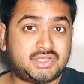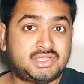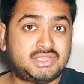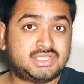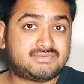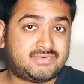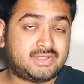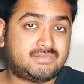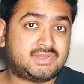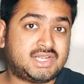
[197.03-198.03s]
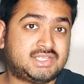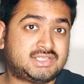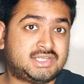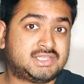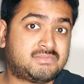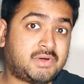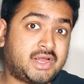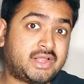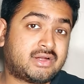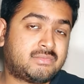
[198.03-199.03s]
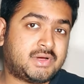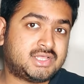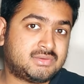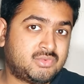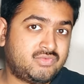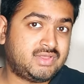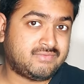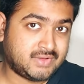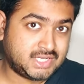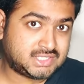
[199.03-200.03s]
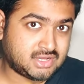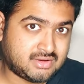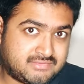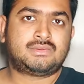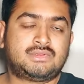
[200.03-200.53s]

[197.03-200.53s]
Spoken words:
in this film that is inspired by the movie Face Off.